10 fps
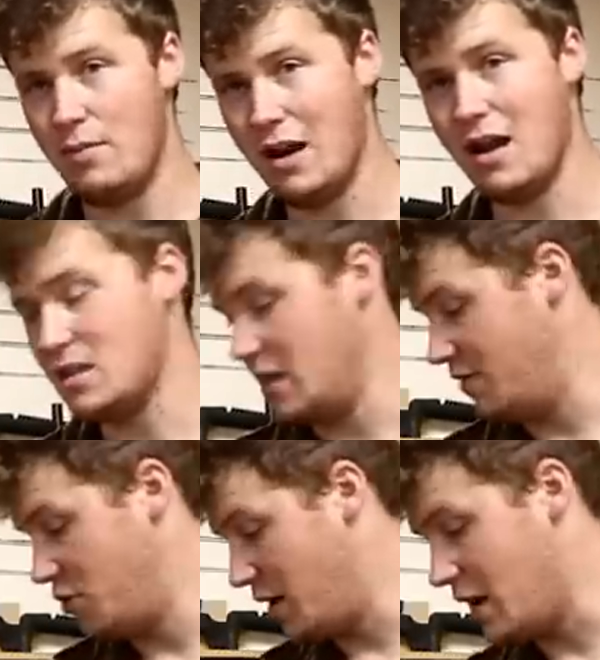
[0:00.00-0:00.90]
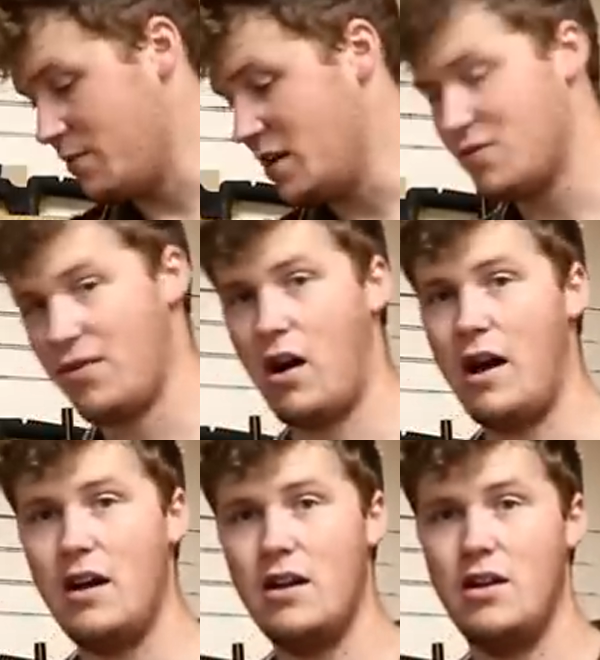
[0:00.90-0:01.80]
Plus, if you get a
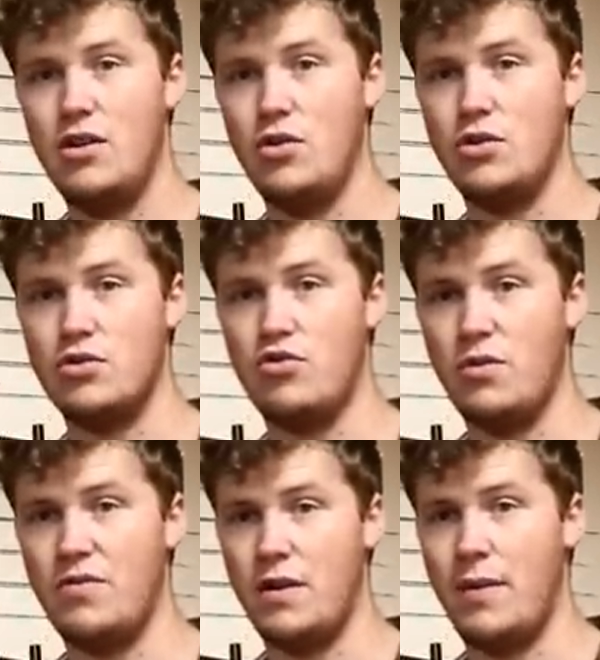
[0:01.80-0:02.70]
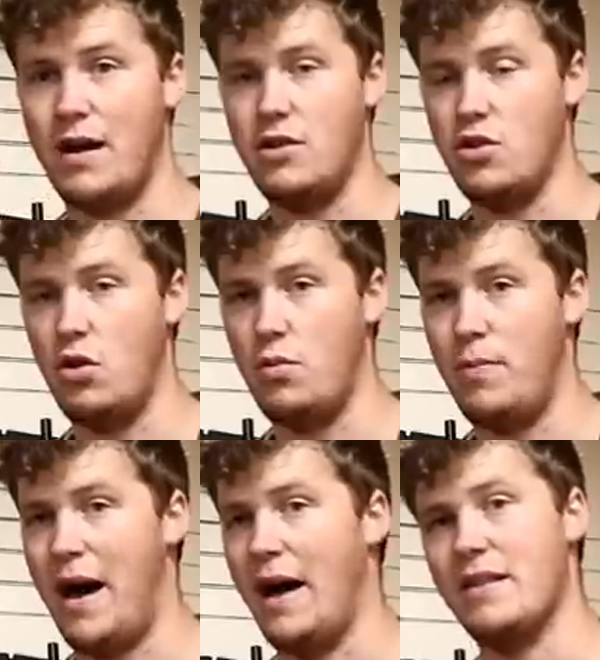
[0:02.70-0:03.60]
misfire, you just drop your finger back and you got the
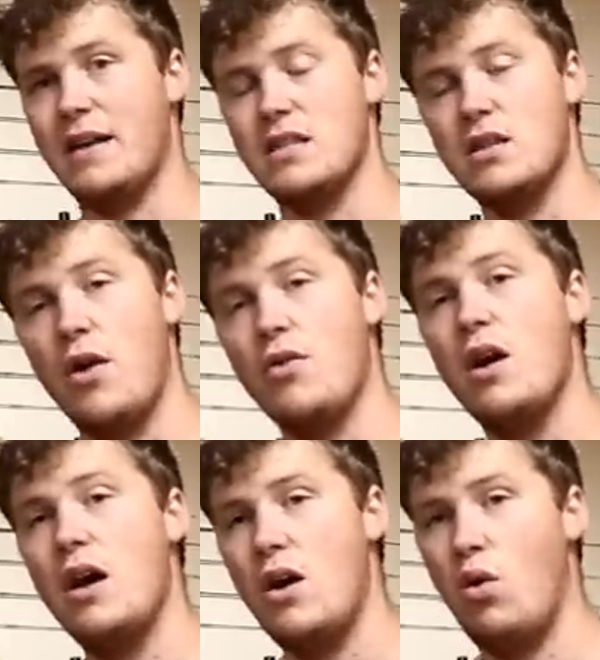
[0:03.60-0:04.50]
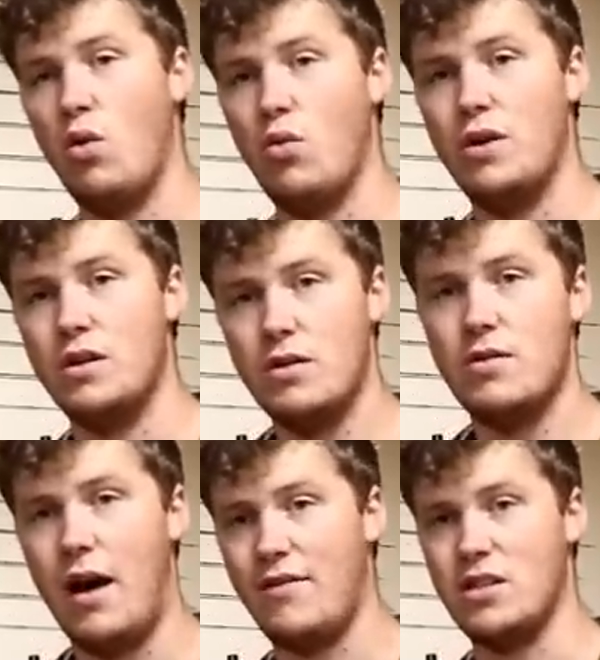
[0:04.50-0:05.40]
bang. There's no awkward
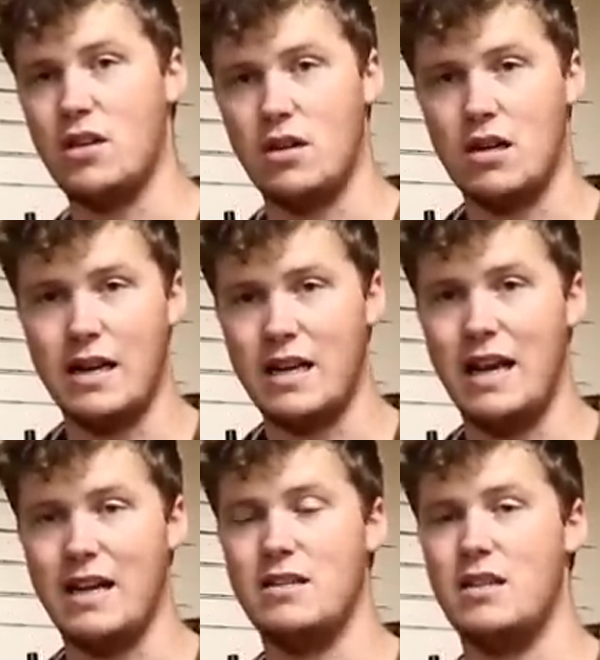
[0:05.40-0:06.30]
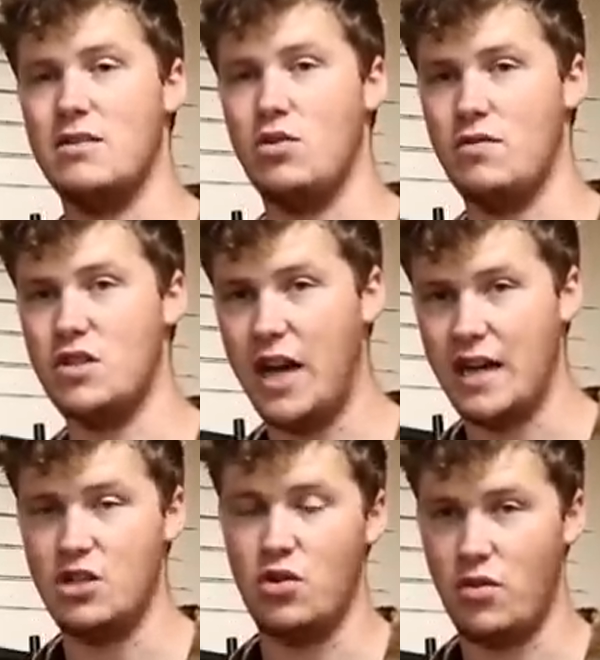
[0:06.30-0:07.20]
having to click click to sort of
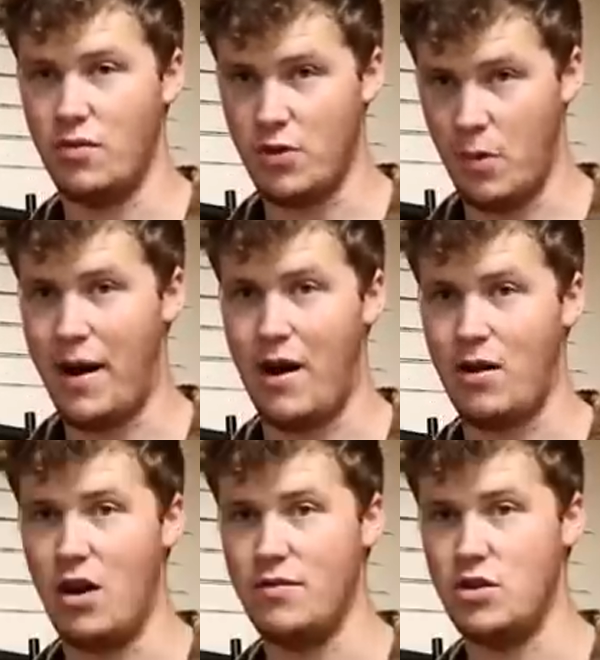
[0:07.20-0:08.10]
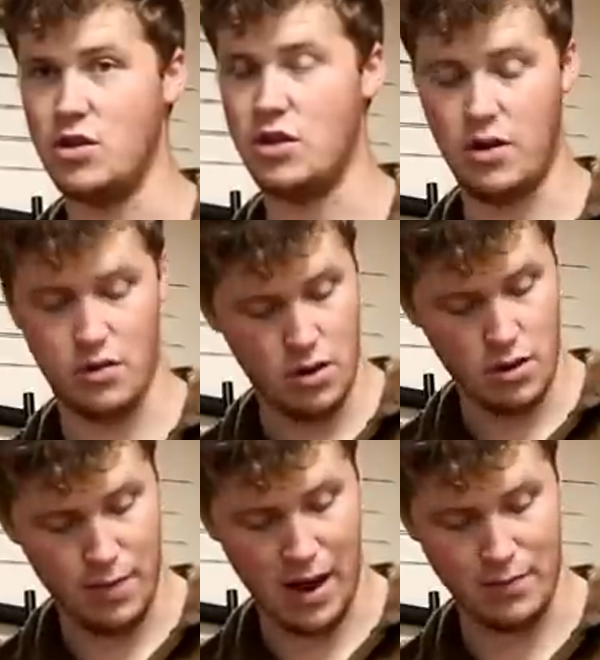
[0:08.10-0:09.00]
change your, your barrel over, you just go
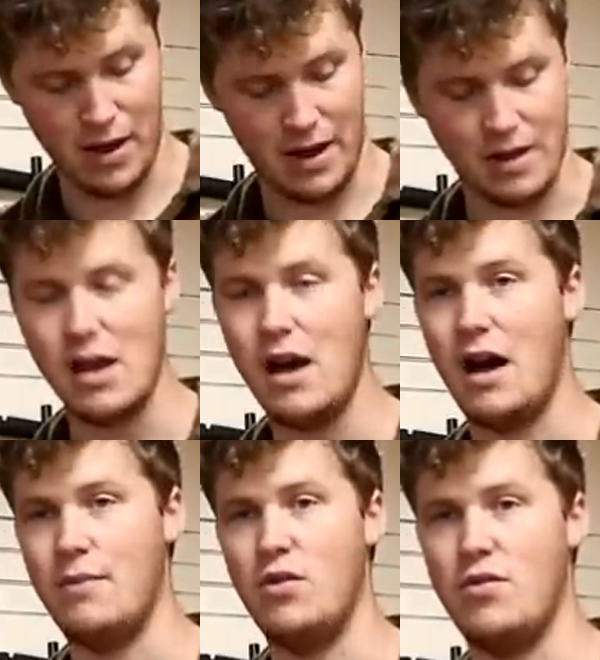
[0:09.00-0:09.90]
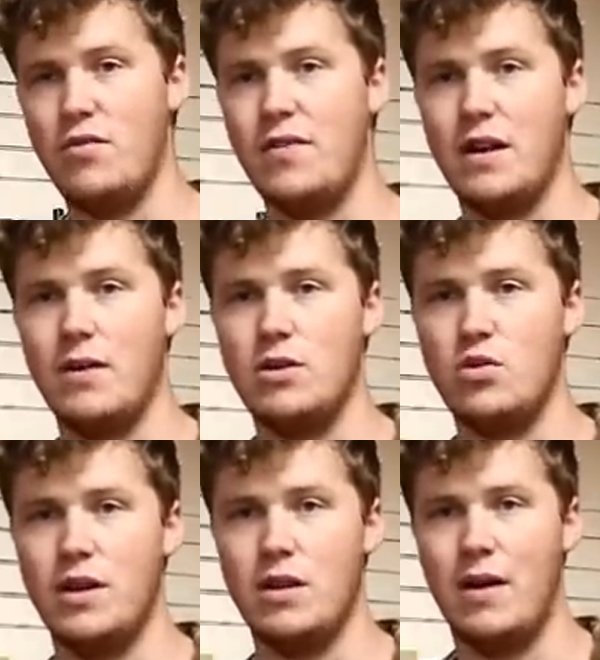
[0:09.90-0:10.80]
bang bang and move your finger
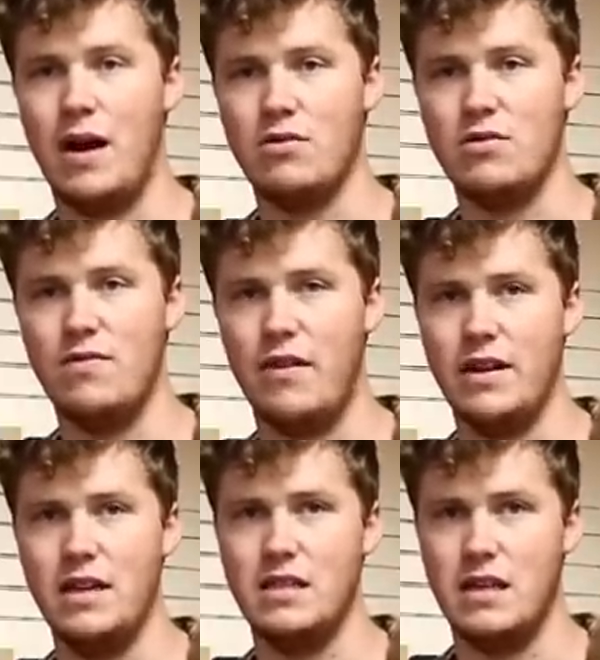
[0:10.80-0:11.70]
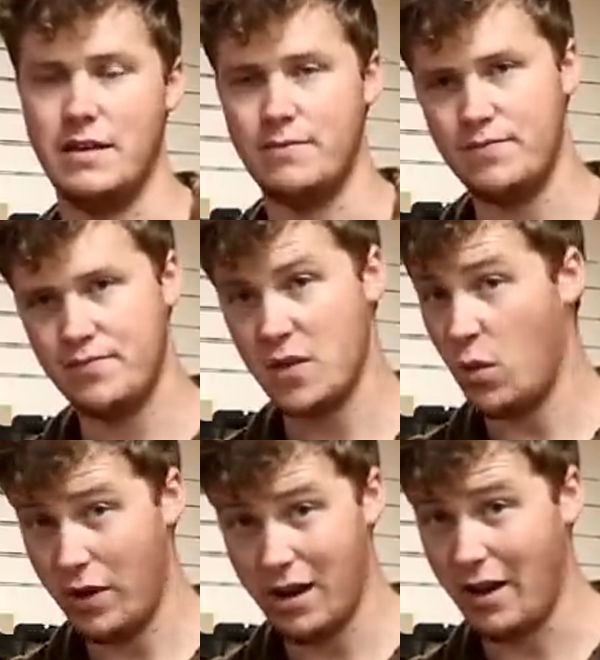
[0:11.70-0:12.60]
between the barrels very easily.
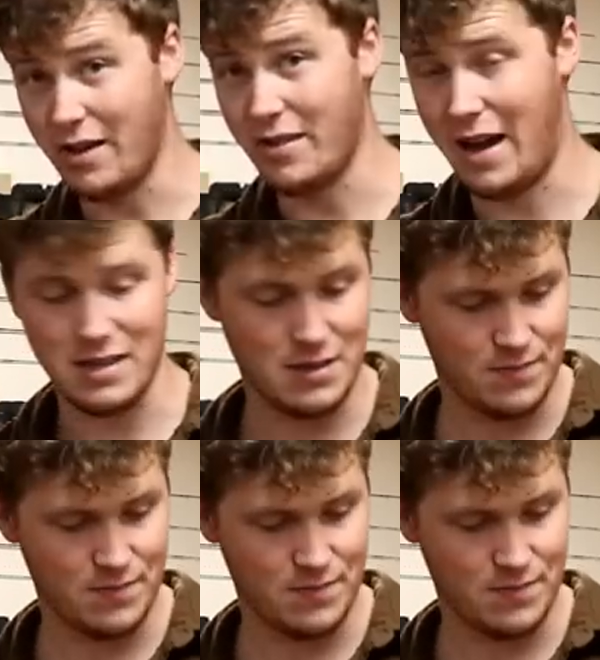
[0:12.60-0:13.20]
We like that.